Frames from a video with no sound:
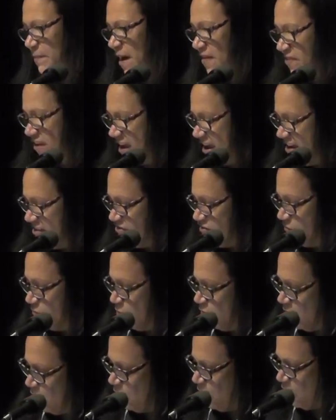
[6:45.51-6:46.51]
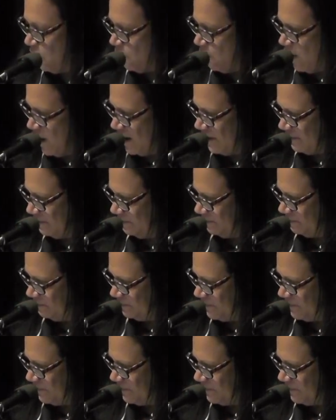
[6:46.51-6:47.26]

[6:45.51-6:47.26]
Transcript: by the end of World War I